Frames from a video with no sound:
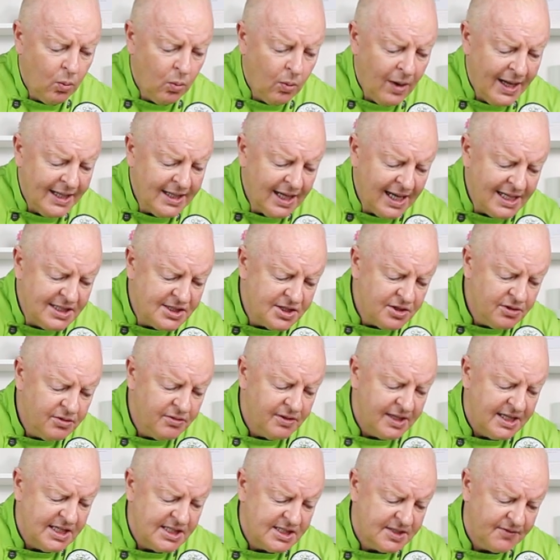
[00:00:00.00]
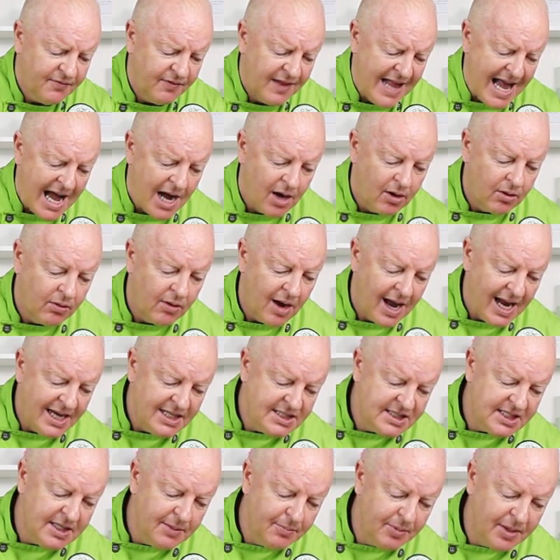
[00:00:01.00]
when I do this flower,
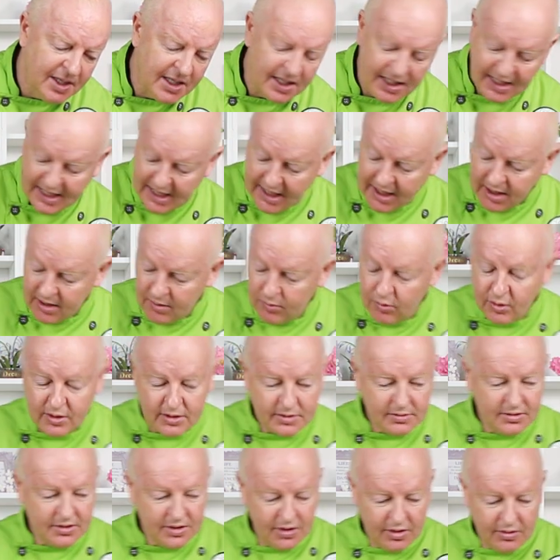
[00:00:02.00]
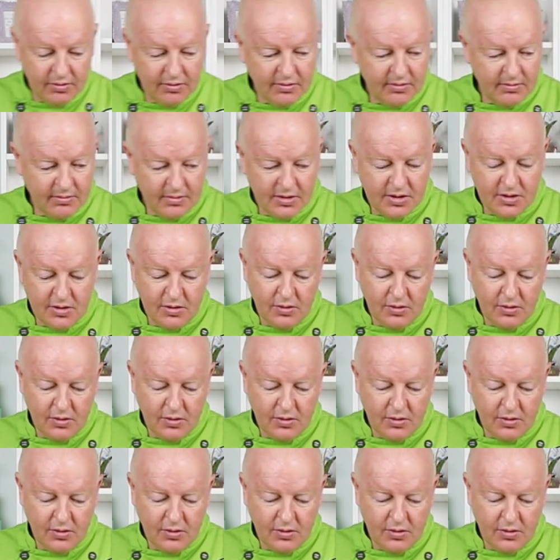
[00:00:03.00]
I typically would do